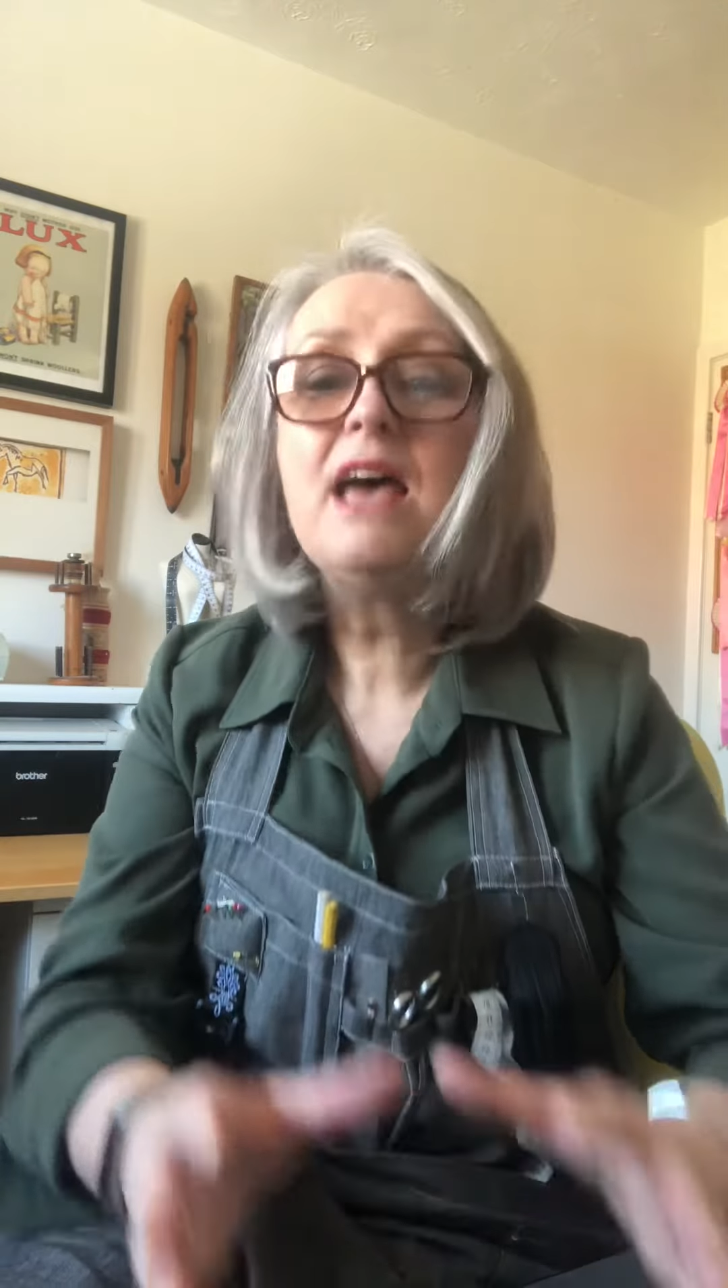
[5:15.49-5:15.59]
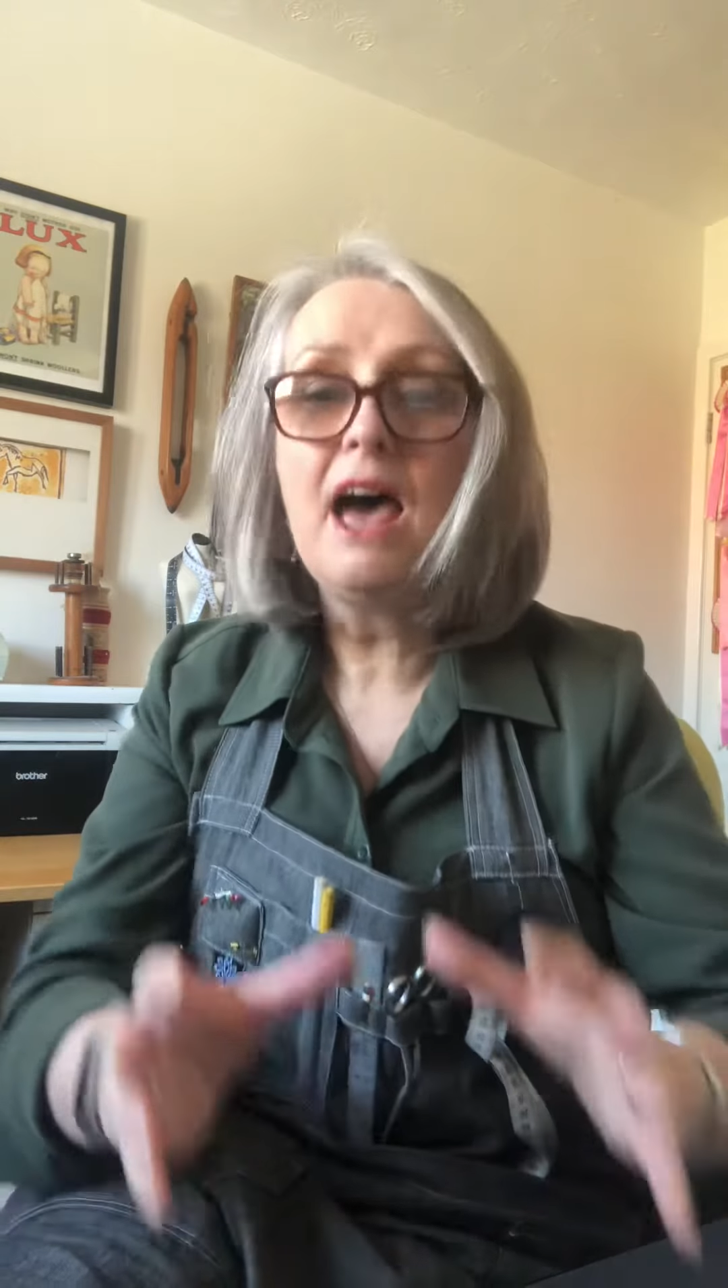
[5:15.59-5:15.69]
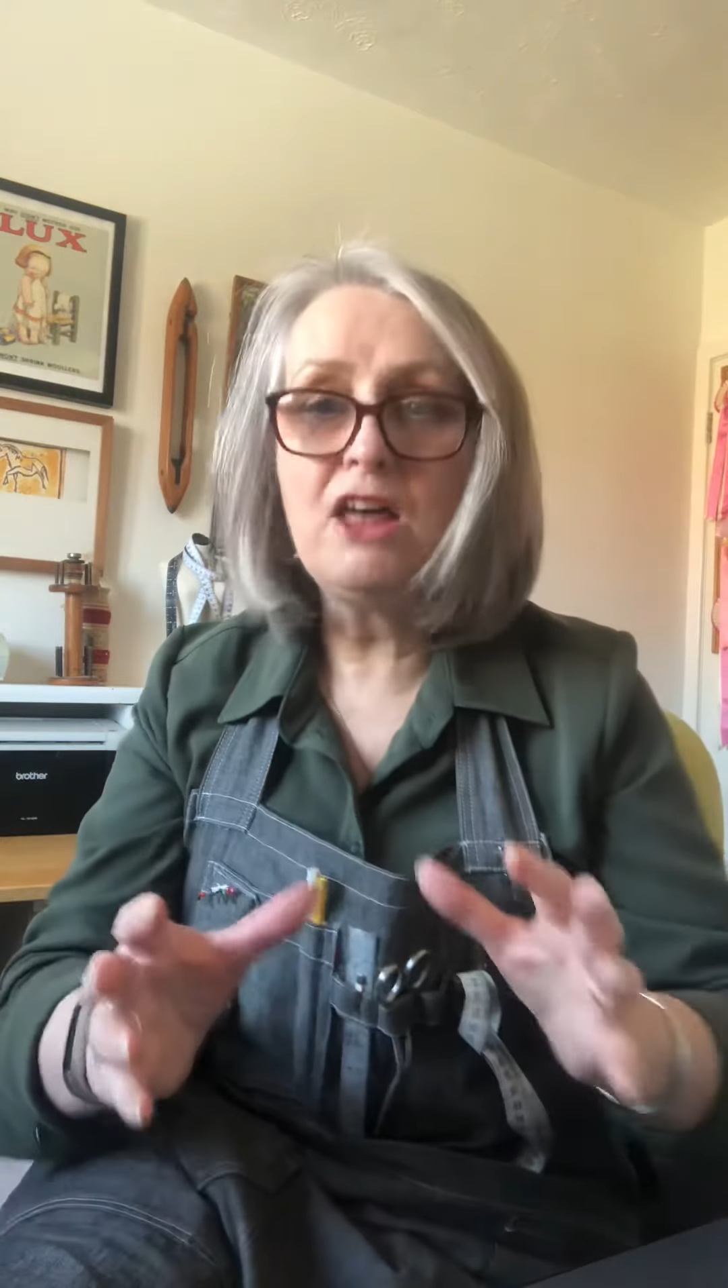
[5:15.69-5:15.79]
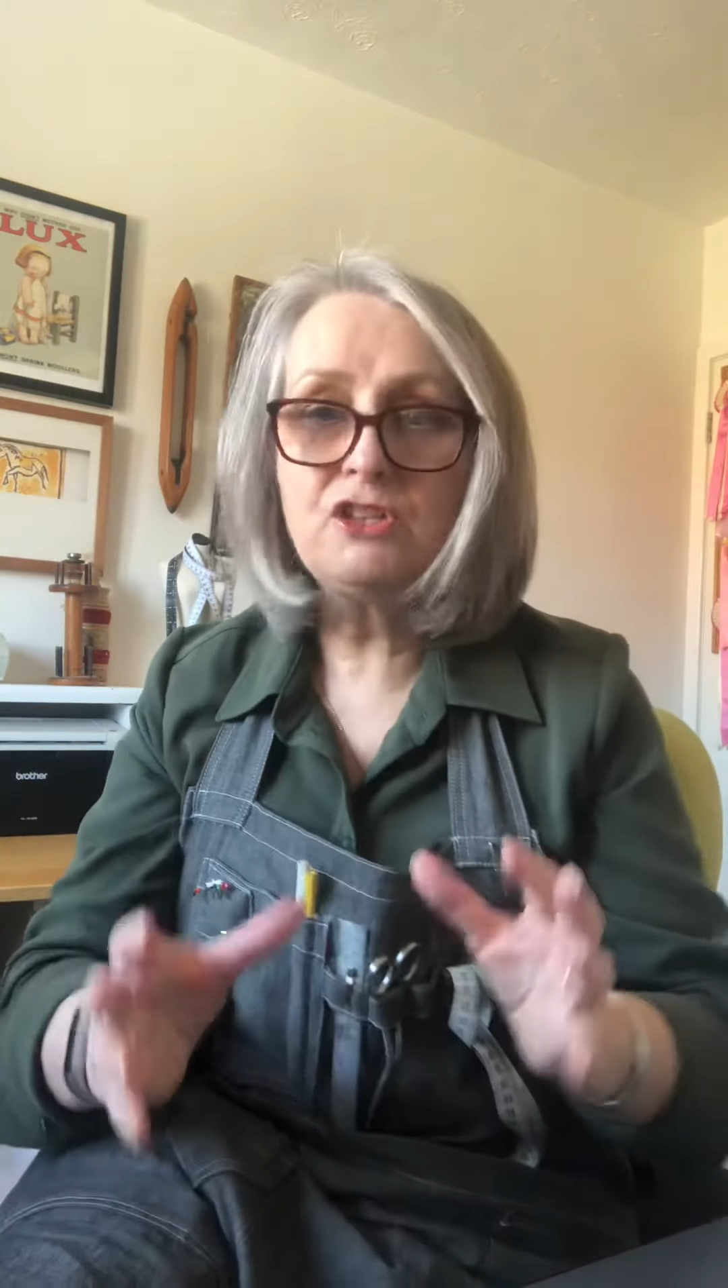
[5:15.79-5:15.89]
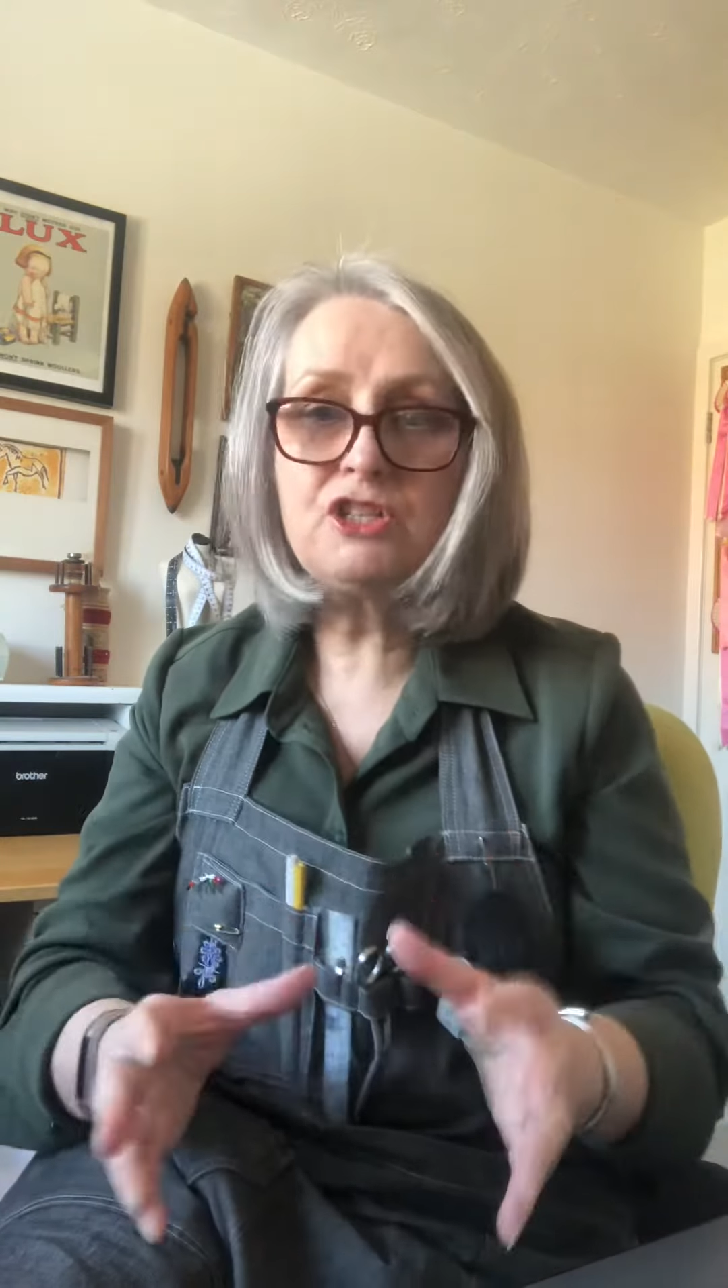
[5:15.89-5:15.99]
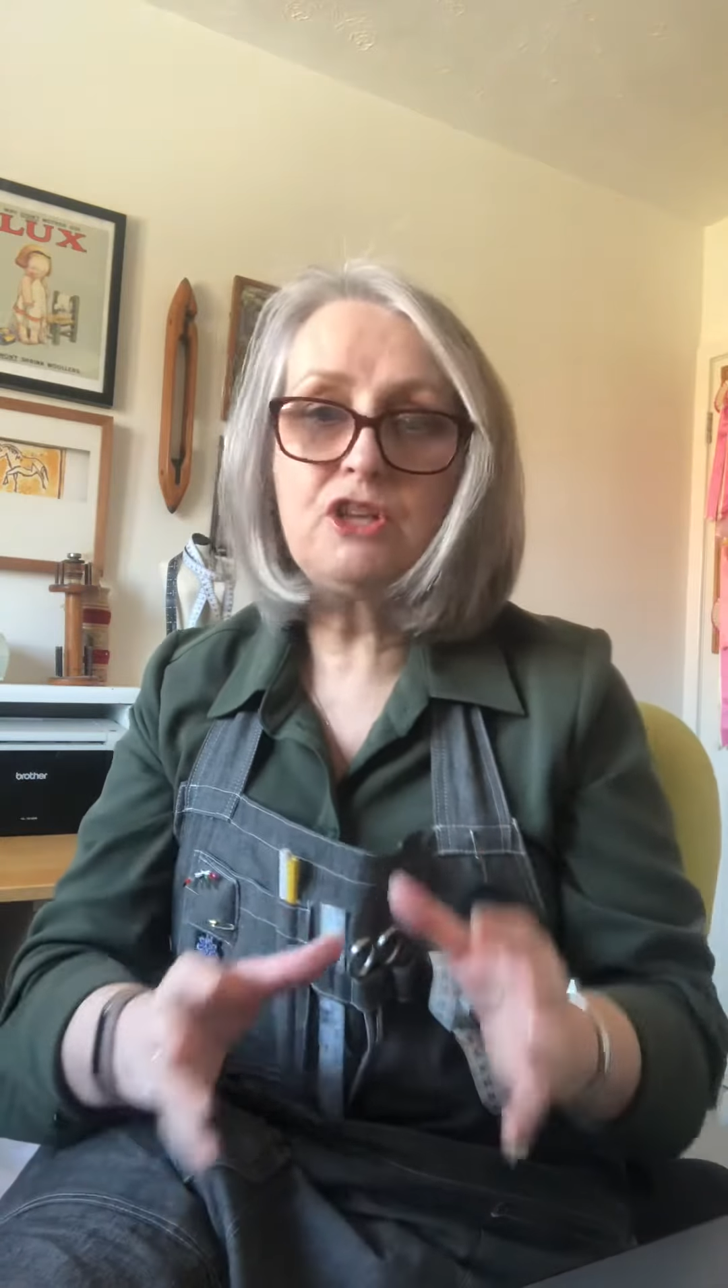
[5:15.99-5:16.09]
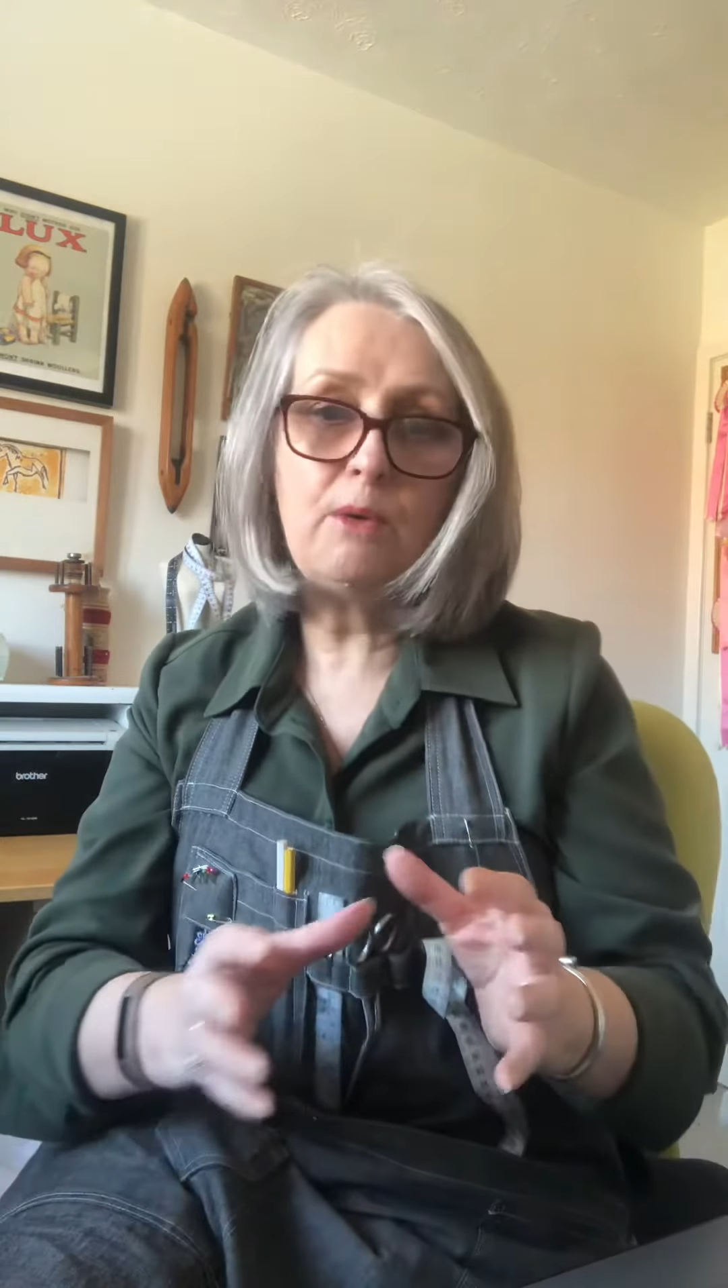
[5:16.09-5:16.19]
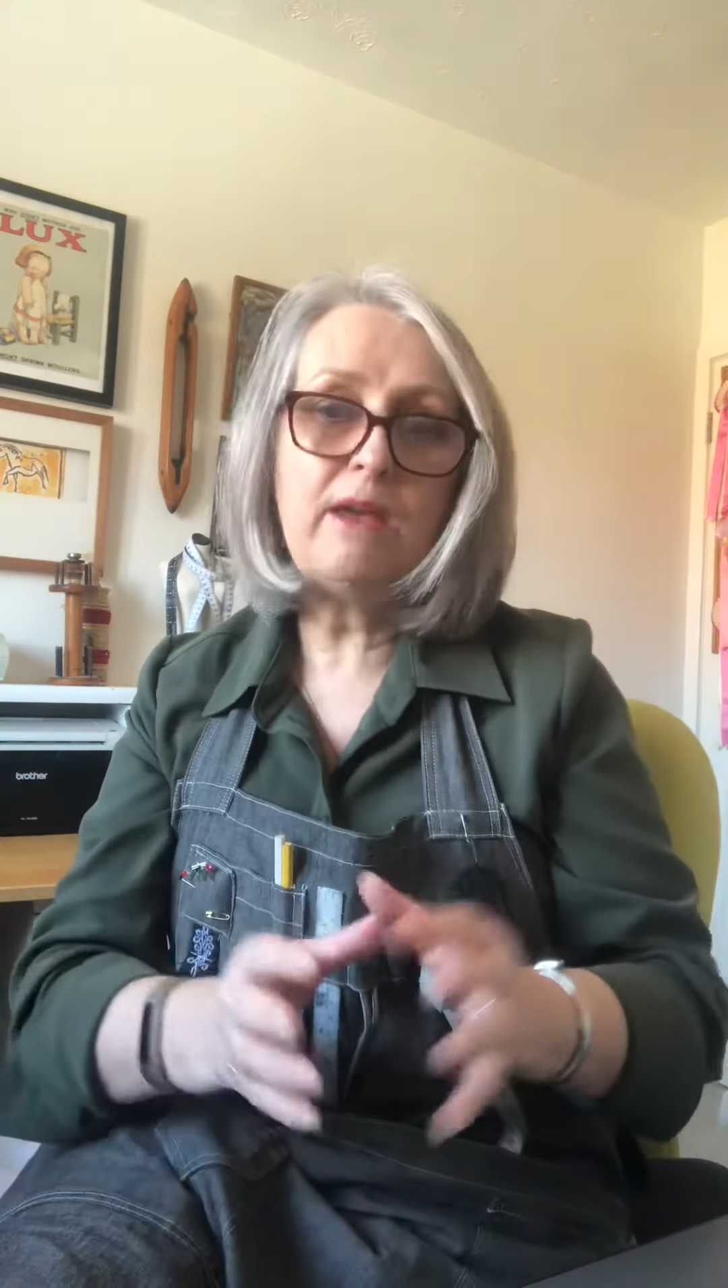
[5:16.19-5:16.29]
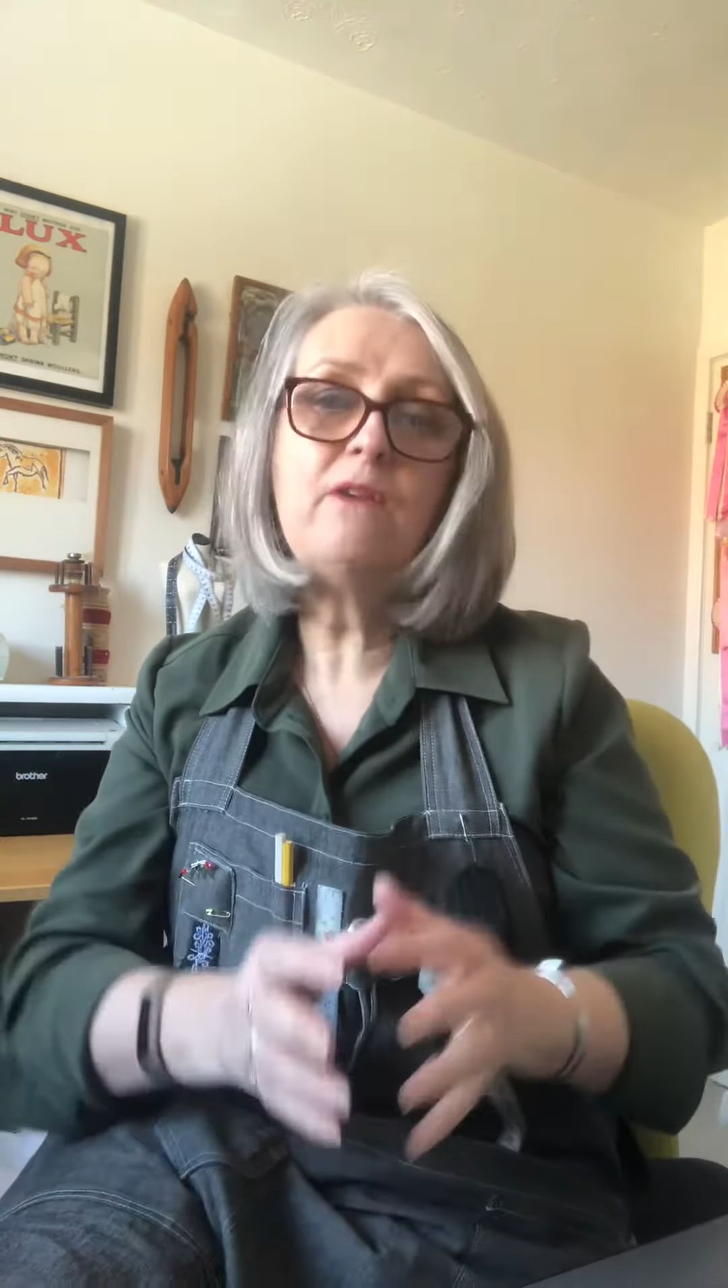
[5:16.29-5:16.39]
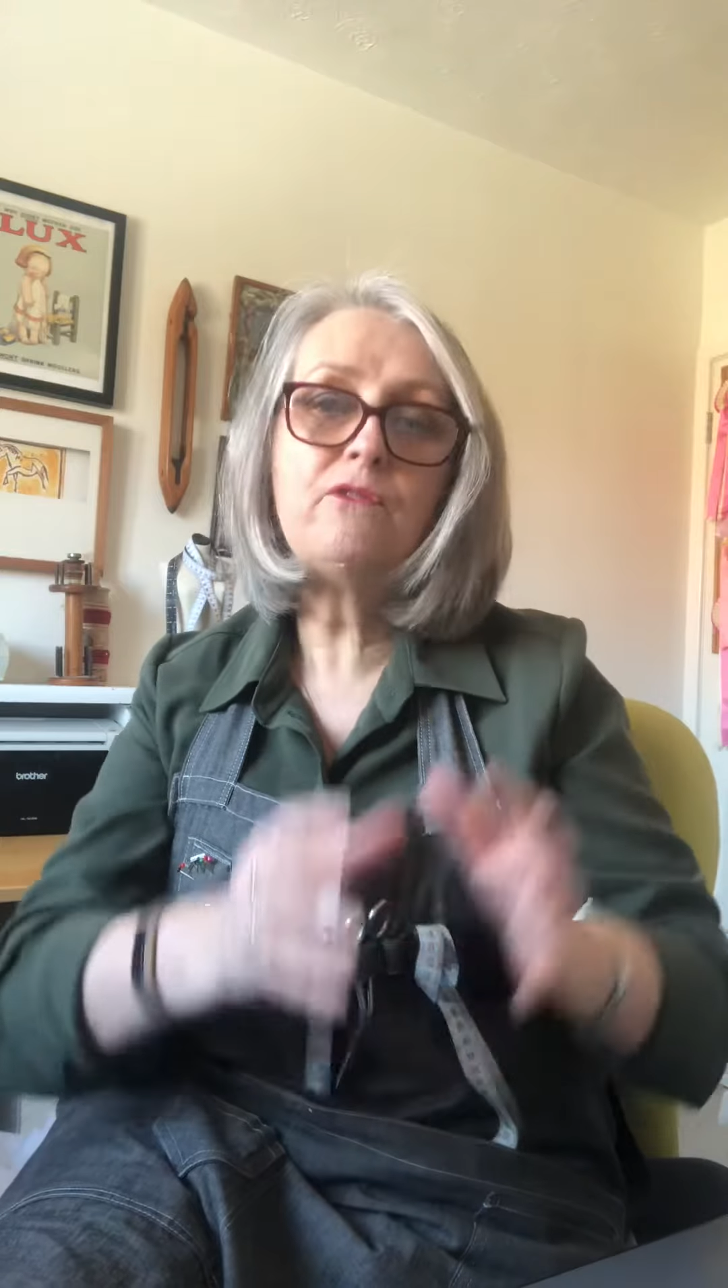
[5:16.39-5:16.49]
and sew it